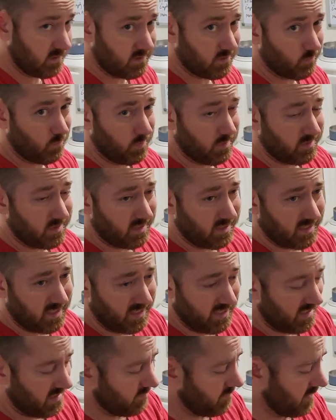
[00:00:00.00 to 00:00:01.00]
This is the one thing I
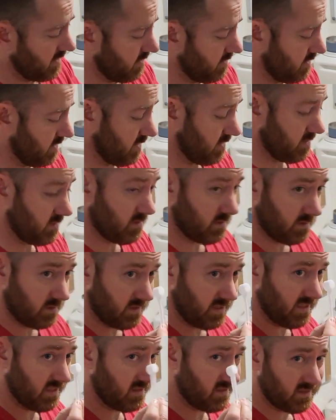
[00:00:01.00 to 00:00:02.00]
hate about these.
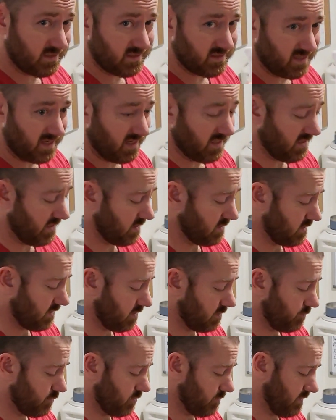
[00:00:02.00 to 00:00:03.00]
This is not
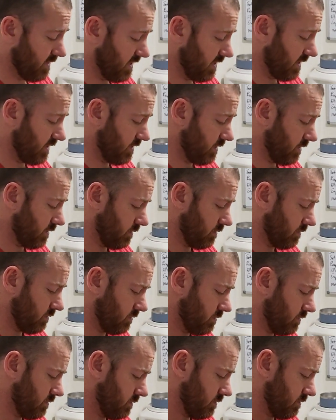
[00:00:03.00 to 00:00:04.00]
easy to put back in there.
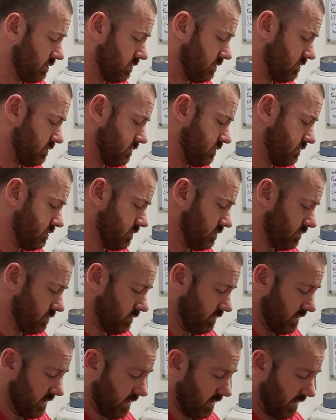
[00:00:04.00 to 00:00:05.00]

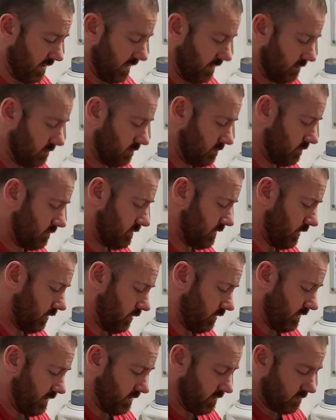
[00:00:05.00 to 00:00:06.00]
You gotta like
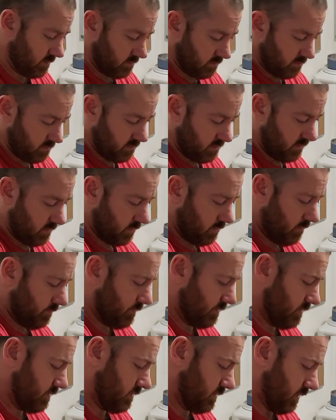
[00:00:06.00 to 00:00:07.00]
turn it,
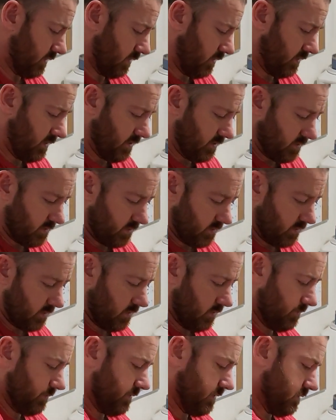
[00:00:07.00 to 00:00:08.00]
scoop it, turn it,
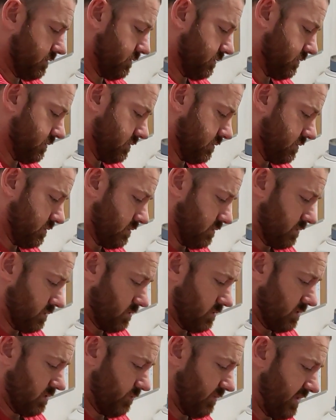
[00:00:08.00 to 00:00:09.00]
scoop it.
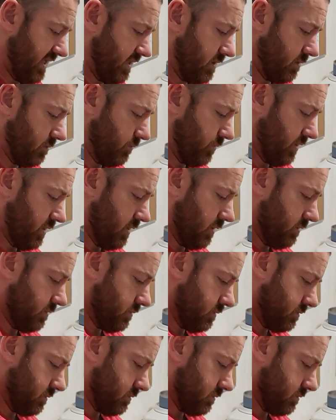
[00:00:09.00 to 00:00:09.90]
Pain in the butt.